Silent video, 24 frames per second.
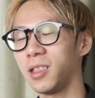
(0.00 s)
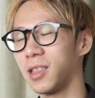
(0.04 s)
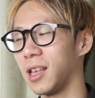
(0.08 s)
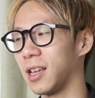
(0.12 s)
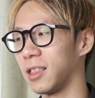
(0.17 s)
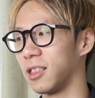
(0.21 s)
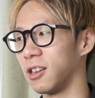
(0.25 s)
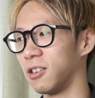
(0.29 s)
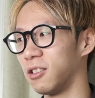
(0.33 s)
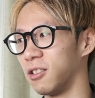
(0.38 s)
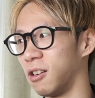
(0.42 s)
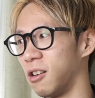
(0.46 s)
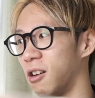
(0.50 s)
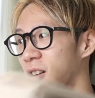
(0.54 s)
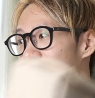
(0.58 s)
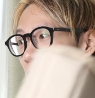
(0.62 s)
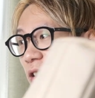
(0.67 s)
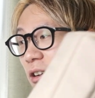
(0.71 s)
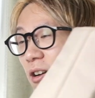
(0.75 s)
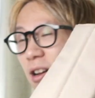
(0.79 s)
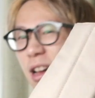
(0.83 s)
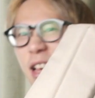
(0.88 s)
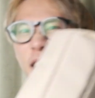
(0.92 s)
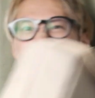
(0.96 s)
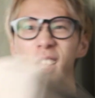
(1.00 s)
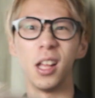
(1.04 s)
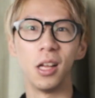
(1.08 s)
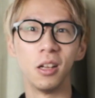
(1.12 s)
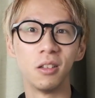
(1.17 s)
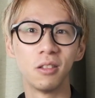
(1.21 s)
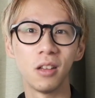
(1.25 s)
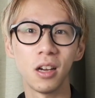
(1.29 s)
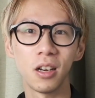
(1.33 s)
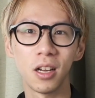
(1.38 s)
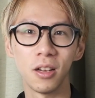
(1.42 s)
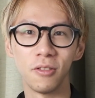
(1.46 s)
that there are a whole
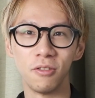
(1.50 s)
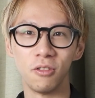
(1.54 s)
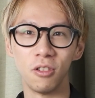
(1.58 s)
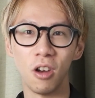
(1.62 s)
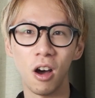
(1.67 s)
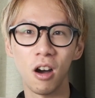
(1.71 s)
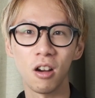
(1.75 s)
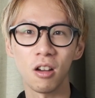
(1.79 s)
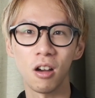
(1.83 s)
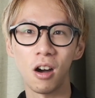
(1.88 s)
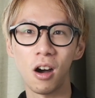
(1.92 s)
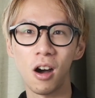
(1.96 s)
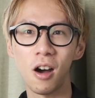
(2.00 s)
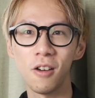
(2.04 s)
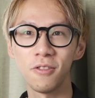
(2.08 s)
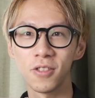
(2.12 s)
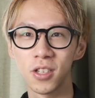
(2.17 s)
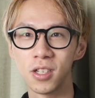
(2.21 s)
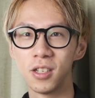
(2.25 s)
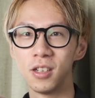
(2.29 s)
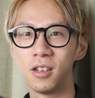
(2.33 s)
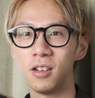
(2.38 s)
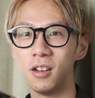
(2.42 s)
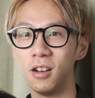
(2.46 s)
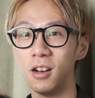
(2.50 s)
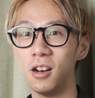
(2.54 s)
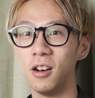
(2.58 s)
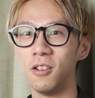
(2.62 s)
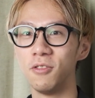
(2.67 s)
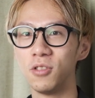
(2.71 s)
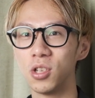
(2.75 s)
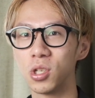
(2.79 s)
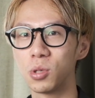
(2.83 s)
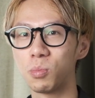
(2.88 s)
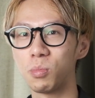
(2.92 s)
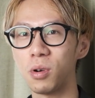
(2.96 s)
lot of knockoffs of
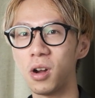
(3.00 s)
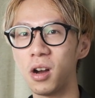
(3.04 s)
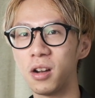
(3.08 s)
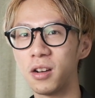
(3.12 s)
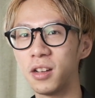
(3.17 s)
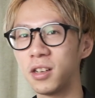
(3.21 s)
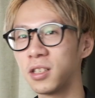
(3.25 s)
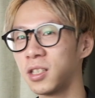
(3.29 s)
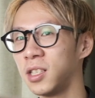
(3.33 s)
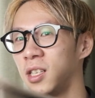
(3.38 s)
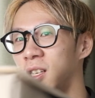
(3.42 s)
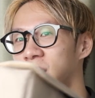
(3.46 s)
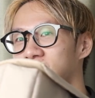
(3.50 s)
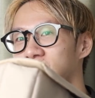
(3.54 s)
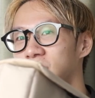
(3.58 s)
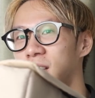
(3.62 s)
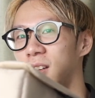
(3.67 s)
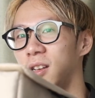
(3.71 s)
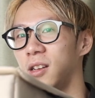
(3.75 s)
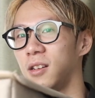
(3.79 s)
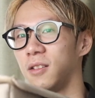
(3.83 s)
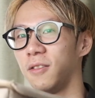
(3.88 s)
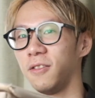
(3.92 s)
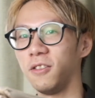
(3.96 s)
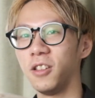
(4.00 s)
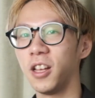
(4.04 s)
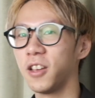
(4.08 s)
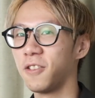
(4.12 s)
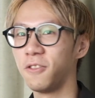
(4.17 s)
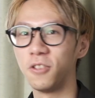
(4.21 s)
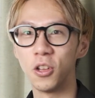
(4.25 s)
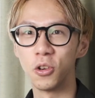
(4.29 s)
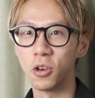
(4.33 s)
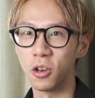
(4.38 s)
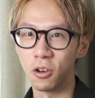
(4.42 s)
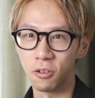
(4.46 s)
this product like
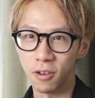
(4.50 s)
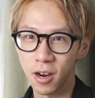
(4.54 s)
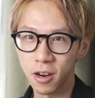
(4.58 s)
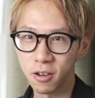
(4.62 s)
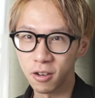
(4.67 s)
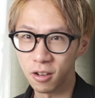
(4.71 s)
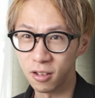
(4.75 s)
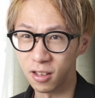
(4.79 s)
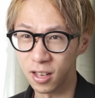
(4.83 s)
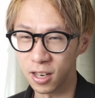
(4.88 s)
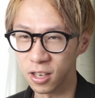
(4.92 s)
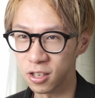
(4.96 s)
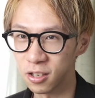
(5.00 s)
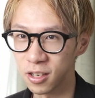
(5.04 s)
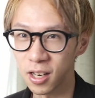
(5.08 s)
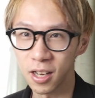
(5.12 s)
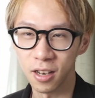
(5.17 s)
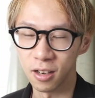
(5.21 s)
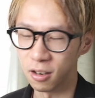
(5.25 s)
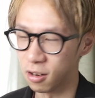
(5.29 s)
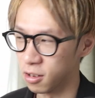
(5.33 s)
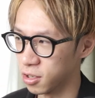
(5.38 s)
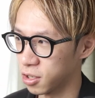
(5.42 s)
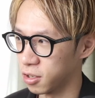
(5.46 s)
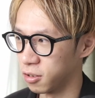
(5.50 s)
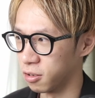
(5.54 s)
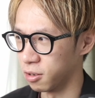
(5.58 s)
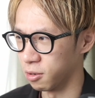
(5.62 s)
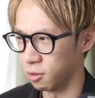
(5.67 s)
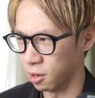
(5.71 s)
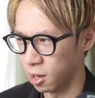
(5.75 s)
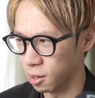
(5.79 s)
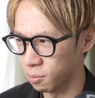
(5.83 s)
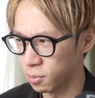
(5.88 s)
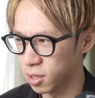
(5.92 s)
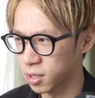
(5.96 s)
floating around on the internet and also on
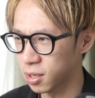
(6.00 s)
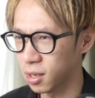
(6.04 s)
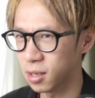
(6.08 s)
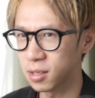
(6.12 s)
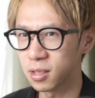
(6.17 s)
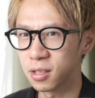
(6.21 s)
Amazon.